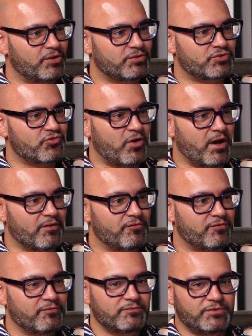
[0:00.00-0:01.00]
learned to
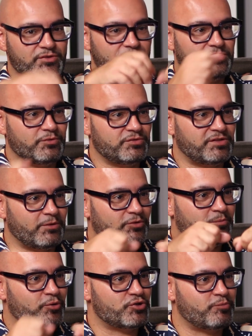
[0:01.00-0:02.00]
drive, did you still stick with
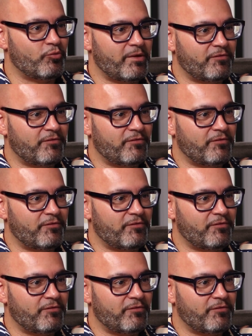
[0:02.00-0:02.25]
the push-pull